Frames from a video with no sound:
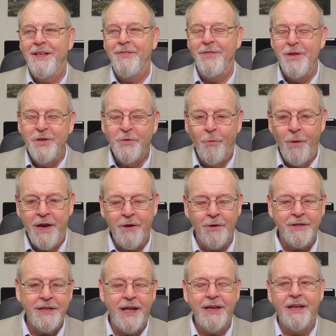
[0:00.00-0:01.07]
this week
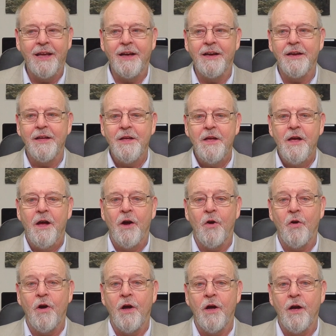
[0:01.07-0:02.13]
are taking
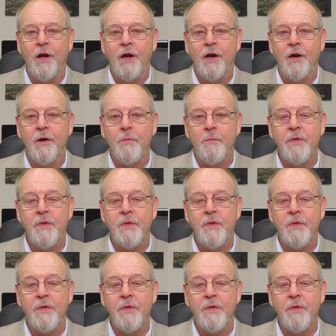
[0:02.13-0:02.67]
a